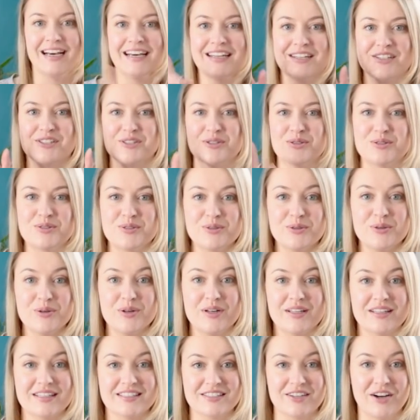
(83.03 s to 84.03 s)
And as you
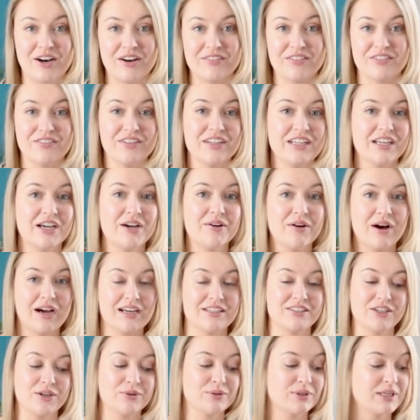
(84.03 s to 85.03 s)
saw at the start of the video,
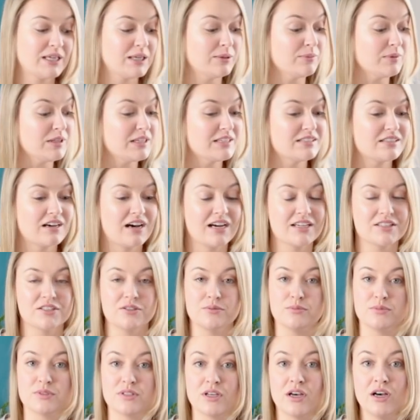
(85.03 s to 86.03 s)
I don't keep these
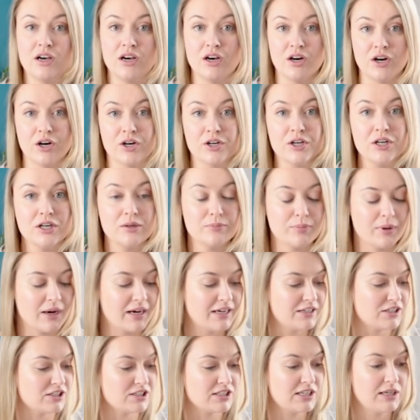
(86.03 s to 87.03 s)
items hung up.
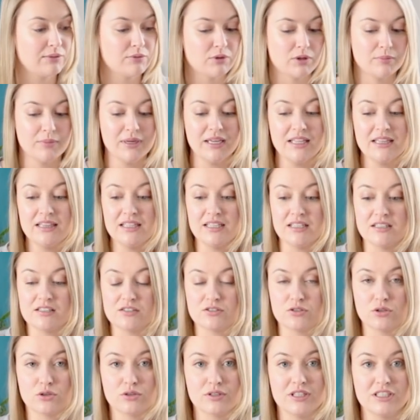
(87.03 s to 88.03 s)
I just keep them in these
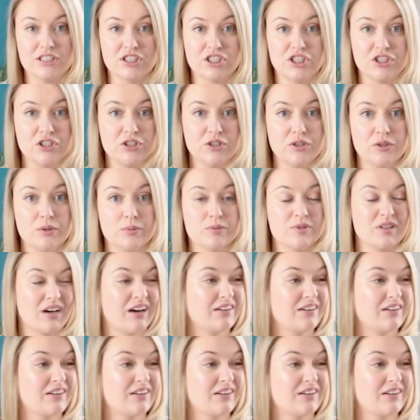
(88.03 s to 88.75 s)
storage cubes.